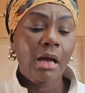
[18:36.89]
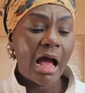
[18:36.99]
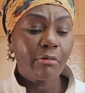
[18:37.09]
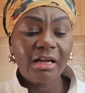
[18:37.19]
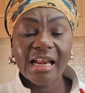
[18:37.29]

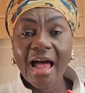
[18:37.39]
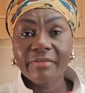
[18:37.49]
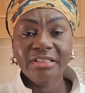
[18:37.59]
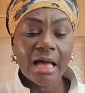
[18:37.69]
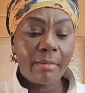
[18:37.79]
Our
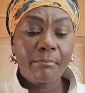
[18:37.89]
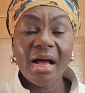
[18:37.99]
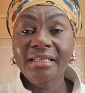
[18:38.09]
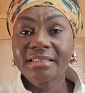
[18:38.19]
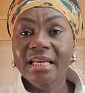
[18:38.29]
lives are
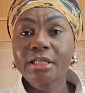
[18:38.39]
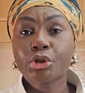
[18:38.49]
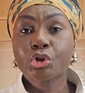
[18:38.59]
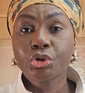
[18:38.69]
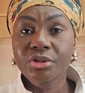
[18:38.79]
Mondays,
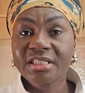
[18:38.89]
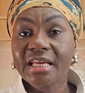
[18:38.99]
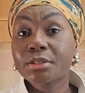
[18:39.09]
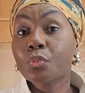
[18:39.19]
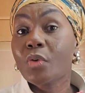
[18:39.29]

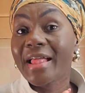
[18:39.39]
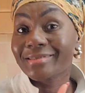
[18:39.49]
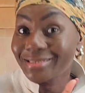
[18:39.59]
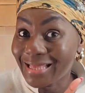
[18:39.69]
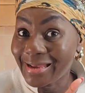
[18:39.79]
Tuesdays,
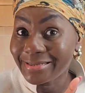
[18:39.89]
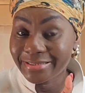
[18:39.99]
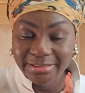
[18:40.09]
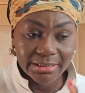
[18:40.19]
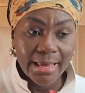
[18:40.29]
Wednesdays,
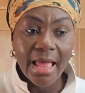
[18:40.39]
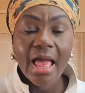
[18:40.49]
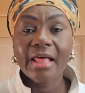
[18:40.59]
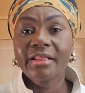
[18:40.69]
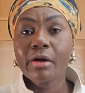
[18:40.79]

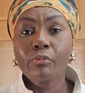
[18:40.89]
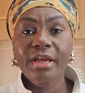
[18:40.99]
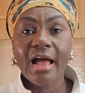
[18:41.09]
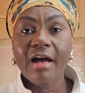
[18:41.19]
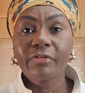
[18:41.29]
and then
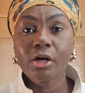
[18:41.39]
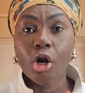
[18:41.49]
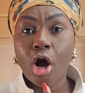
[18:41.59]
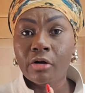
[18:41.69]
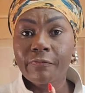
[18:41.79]
we have a
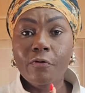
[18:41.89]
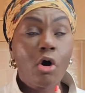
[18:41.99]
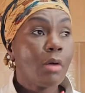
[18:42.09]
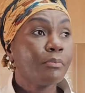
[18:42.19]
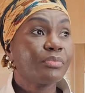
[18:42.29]
long
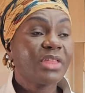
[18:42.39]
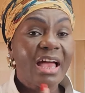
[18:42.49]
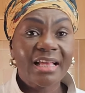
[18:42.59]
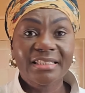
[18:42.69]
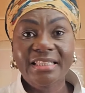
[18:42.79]
form
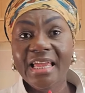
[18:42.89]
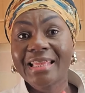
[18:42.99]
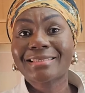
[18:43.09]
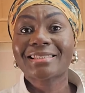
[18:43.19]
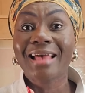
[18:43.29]

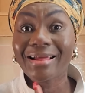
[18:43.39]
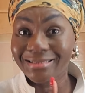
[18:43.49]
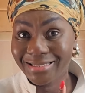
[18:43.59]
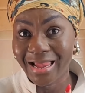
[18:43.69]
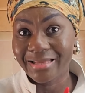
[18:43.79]
Thursday,
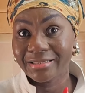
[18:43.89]
Sunday.